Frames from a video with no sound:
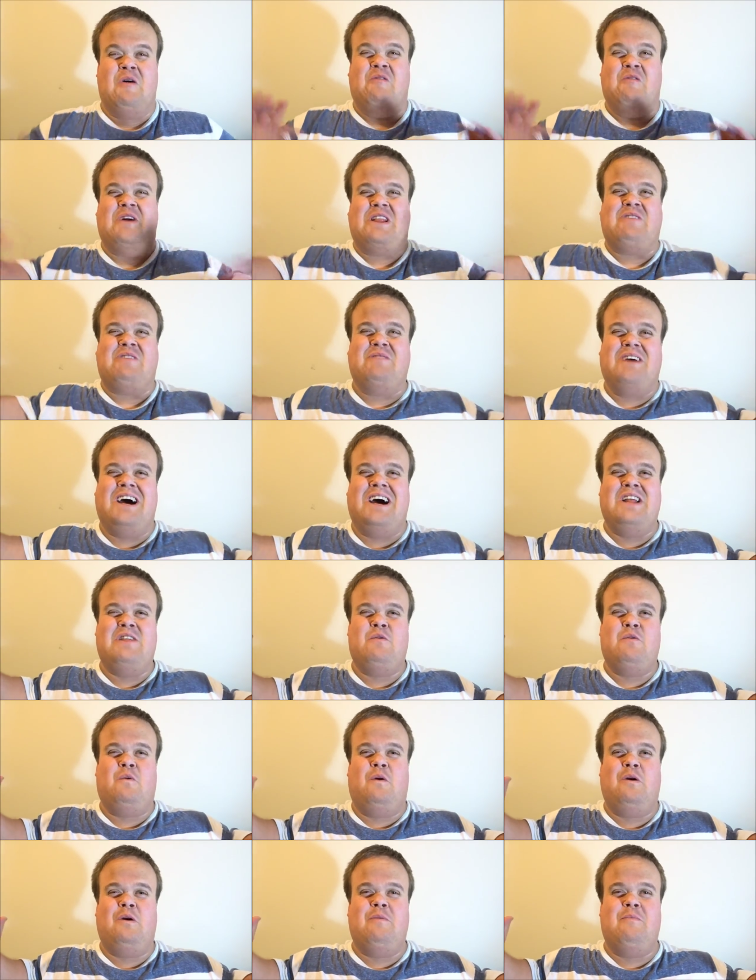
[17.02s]
What's up, guys,
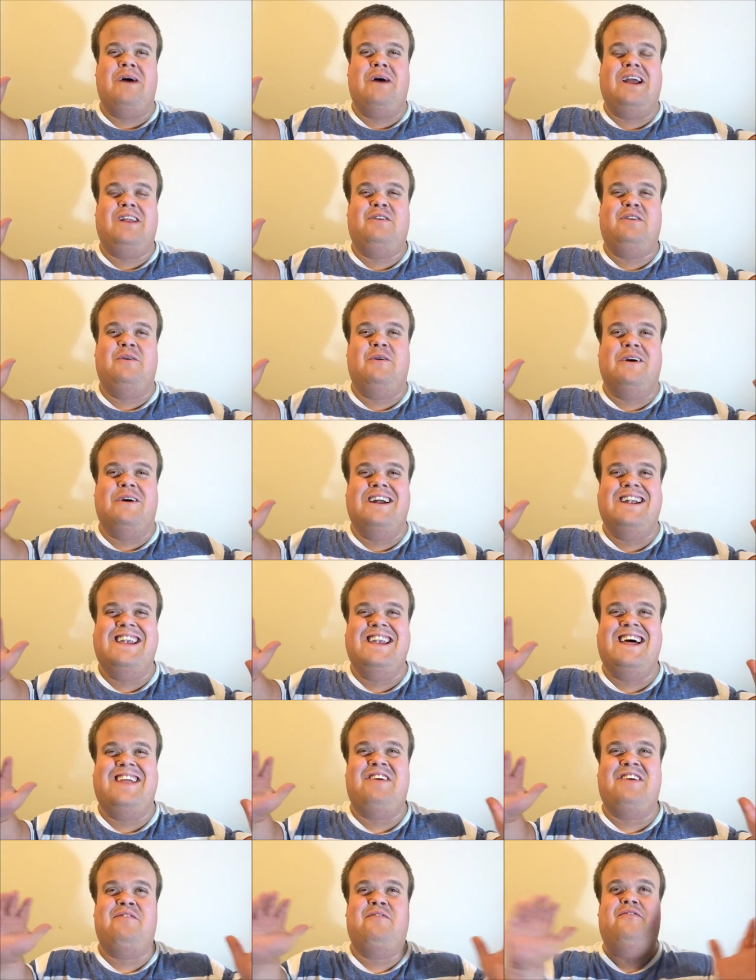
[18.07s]
and welcome back to
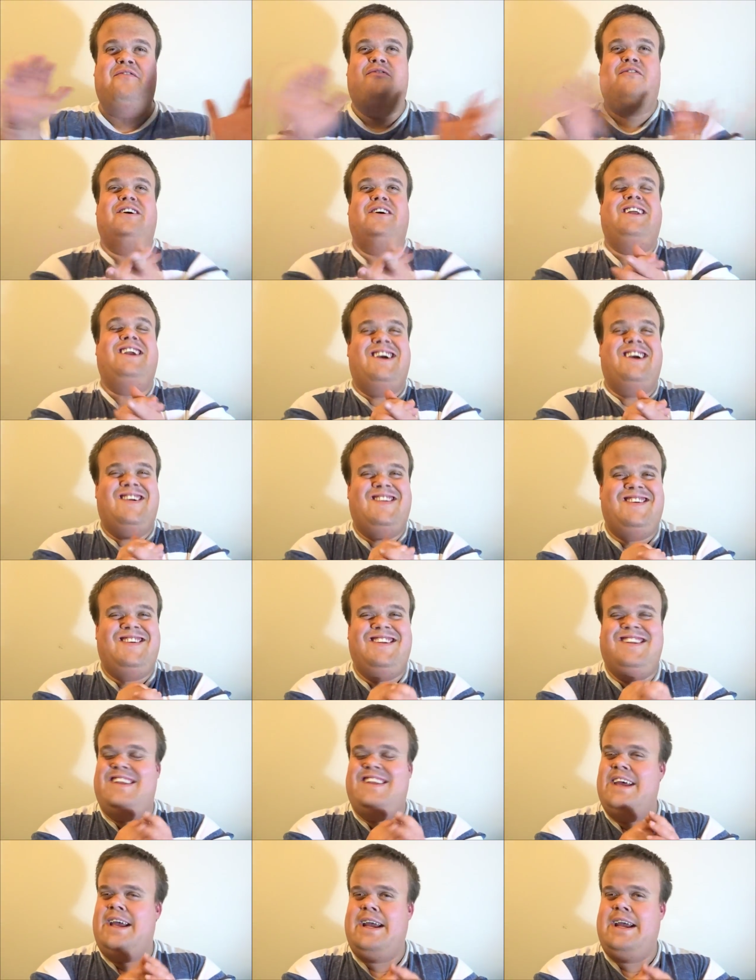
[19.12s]
another video.
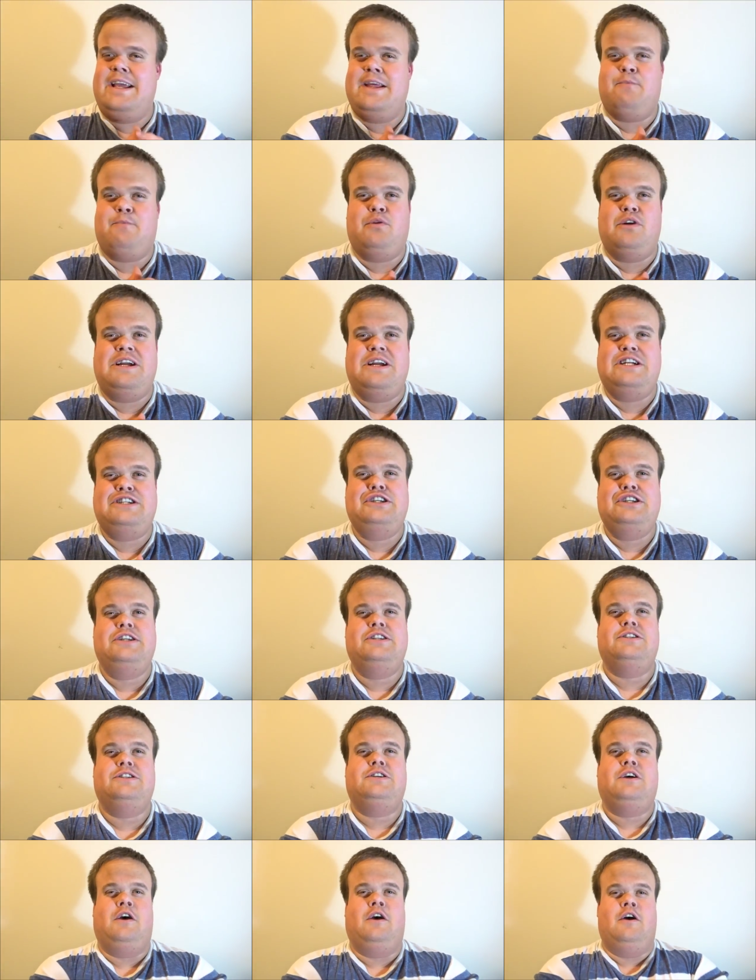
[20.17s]
Today's
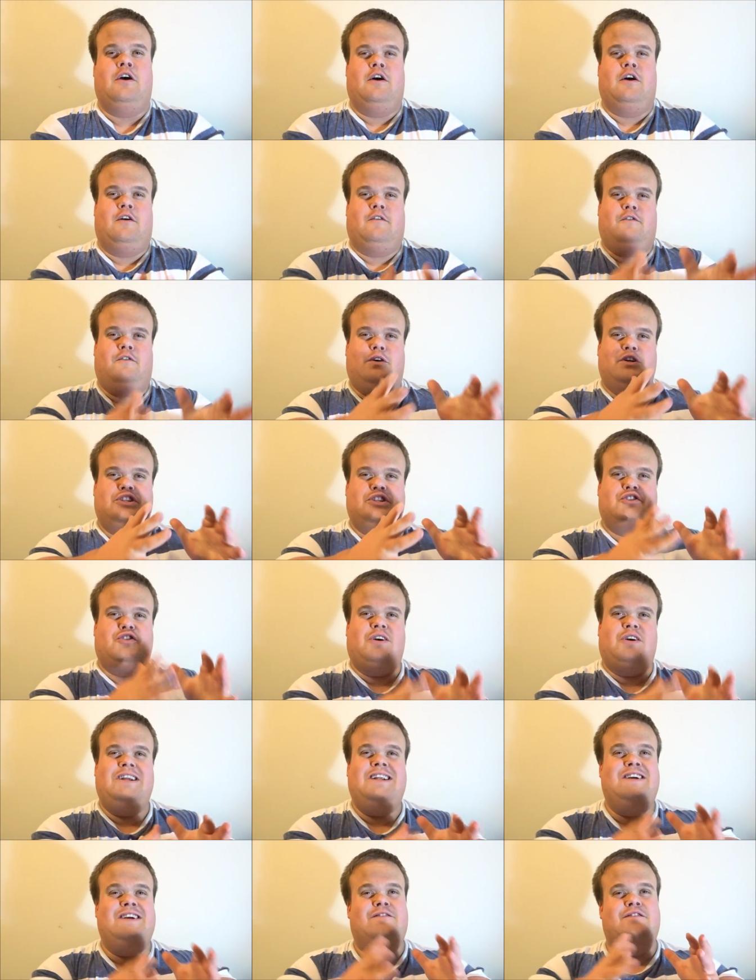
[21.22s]
predictions for
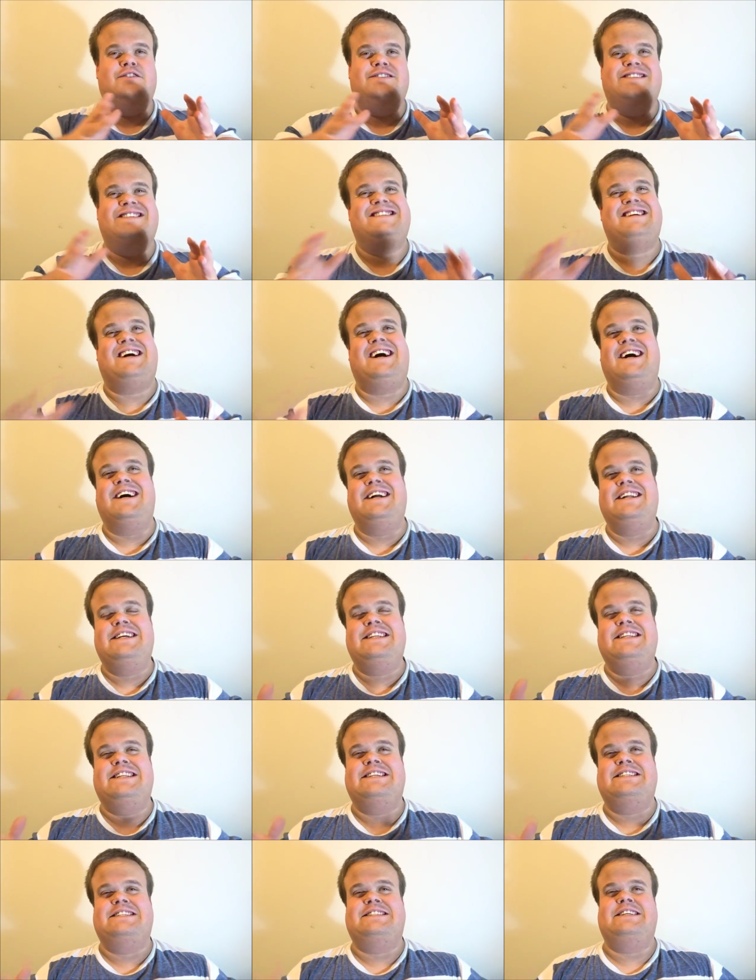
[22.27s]
Australia versus
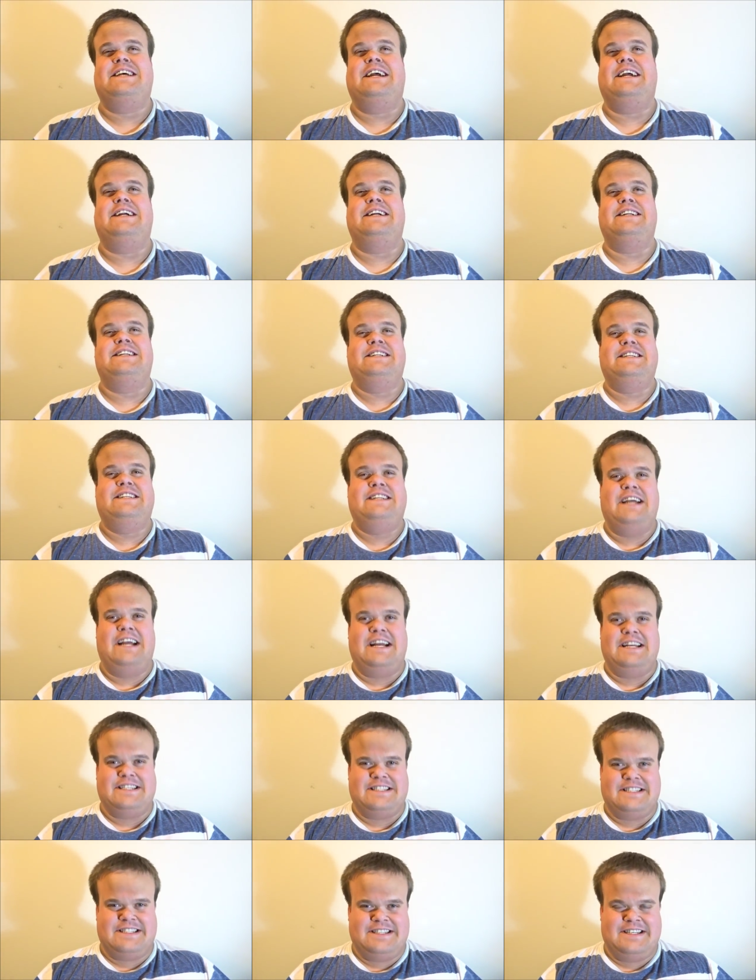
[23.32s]
Ireland, the second
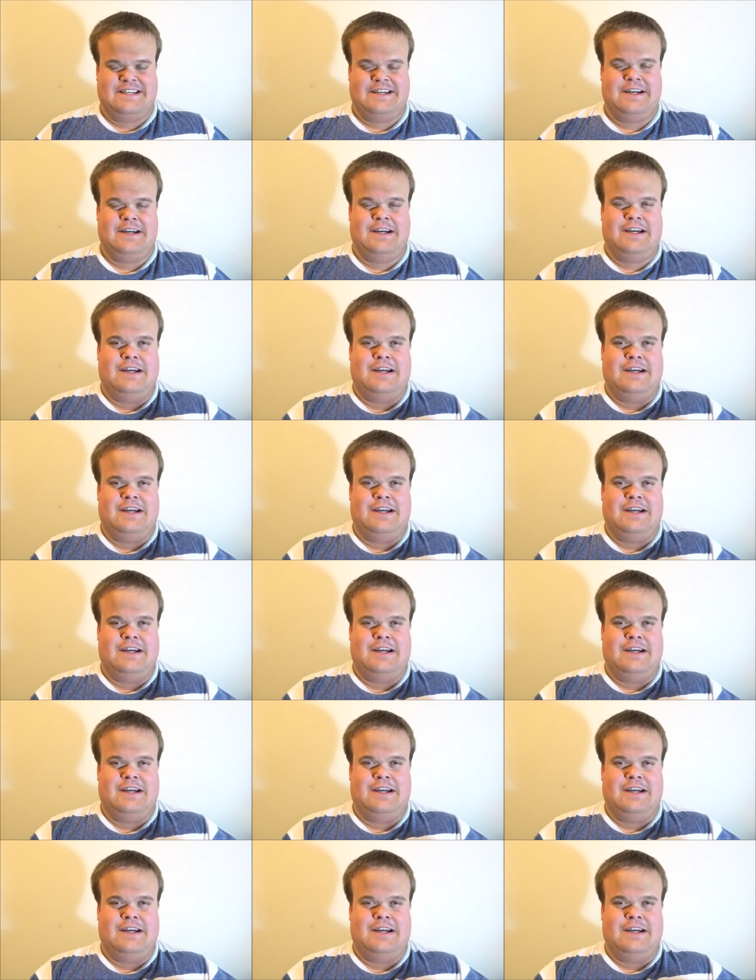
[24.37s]
test.